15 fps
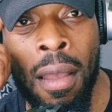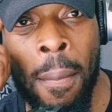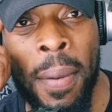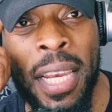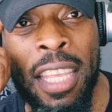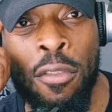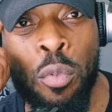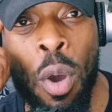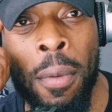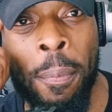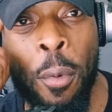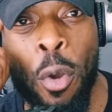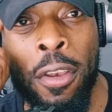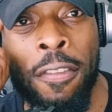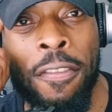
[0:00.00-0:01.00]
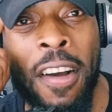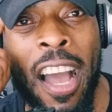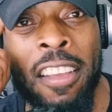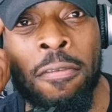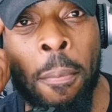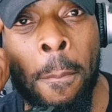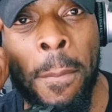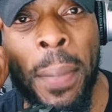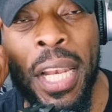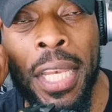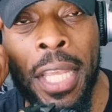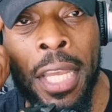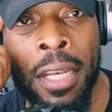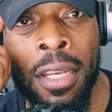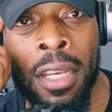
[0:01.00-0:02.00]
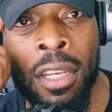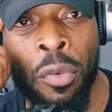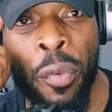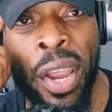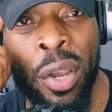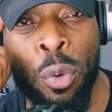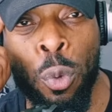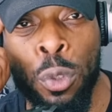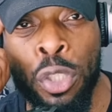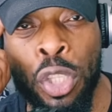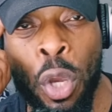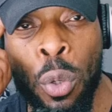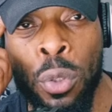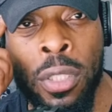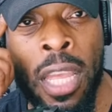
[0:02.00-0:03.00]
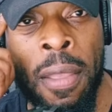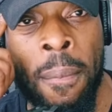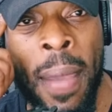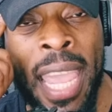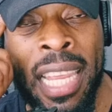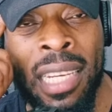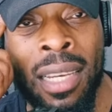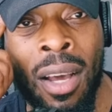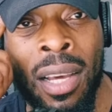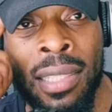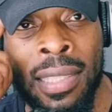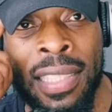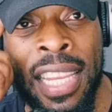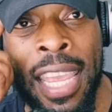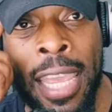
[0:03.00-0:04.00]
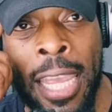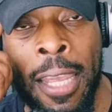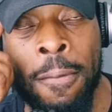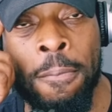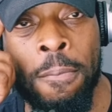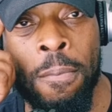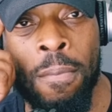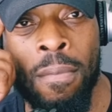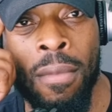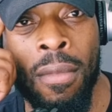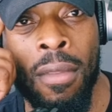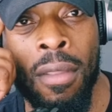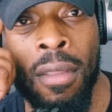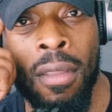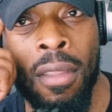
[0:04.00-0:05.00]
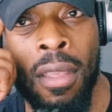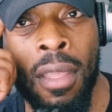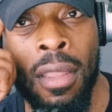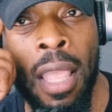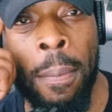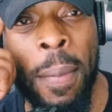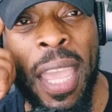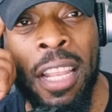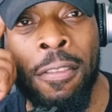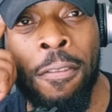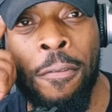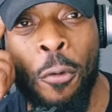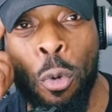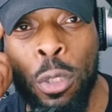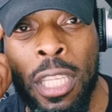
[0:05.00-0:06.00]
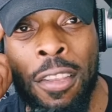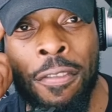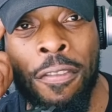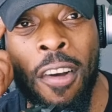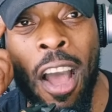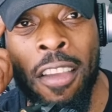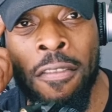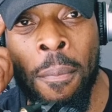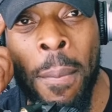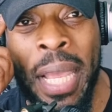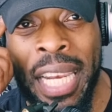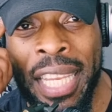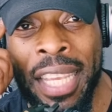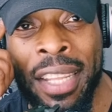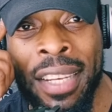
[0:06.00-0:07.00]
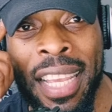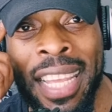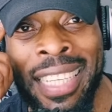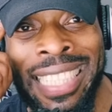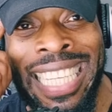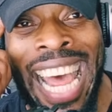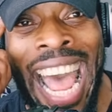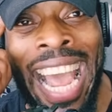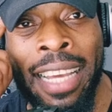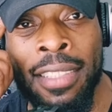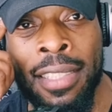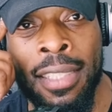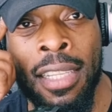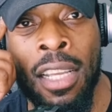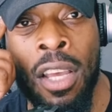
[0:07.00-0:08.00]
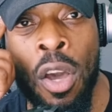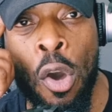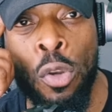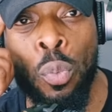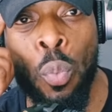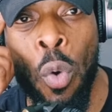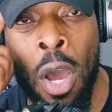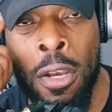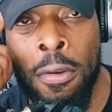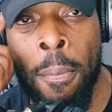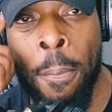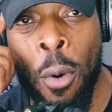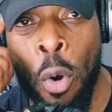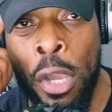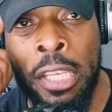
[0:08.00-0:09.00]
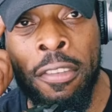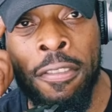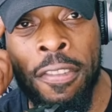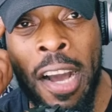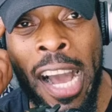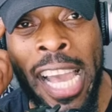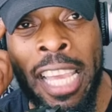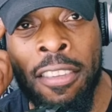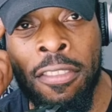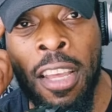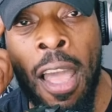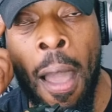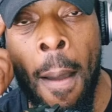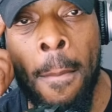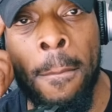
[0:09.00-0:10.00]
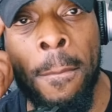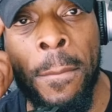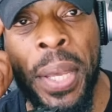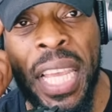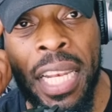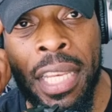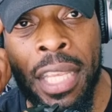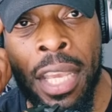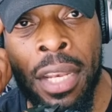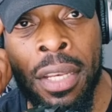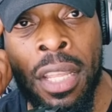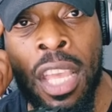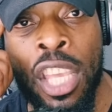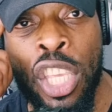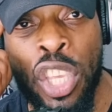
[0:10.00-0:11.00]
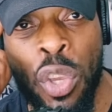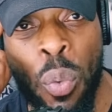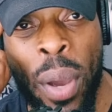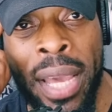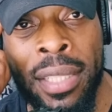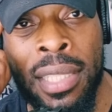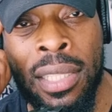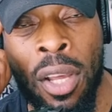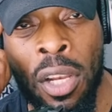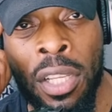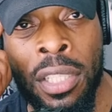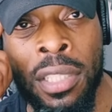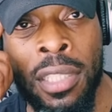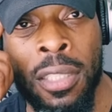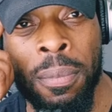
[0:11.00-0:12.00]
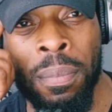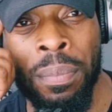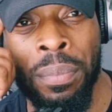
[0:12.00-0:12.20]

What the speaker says: I believe 1.5 billion, the record shows they made last year. They paid 45 million in tax on 1.5 billion US dollars.